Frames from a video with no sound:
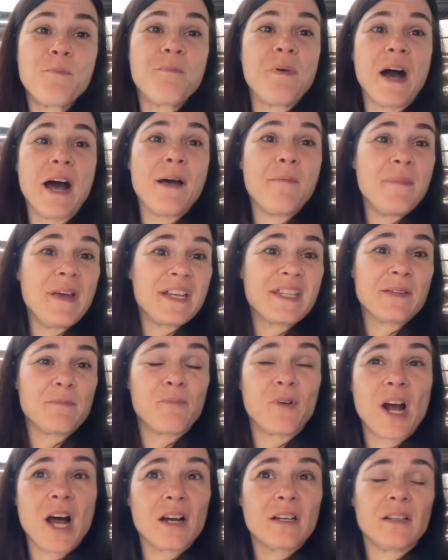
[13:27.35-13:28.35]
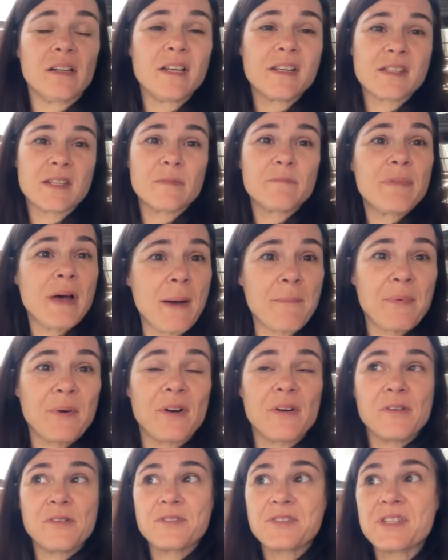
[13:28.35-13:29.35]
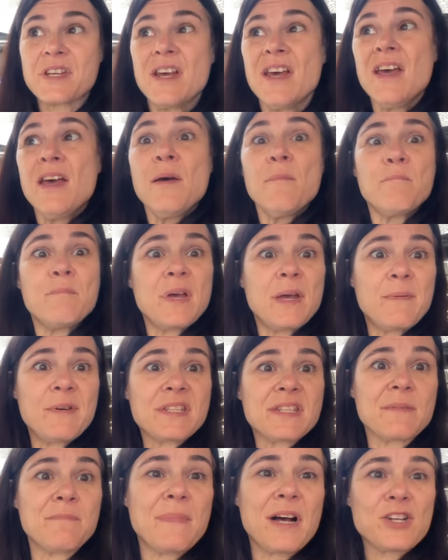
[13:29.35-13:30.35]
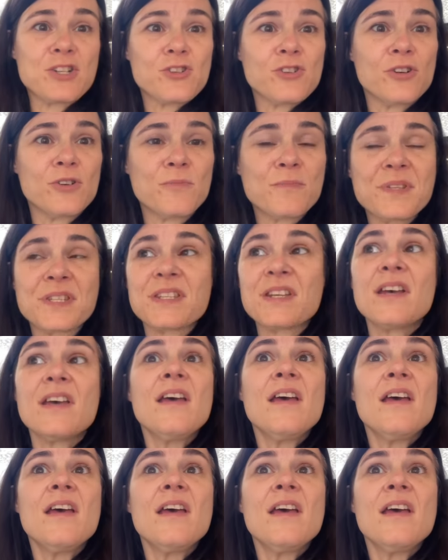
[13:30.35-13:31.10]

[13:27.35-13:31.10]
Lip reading: I make some broccoli, some peppers, maybe some mushrooms,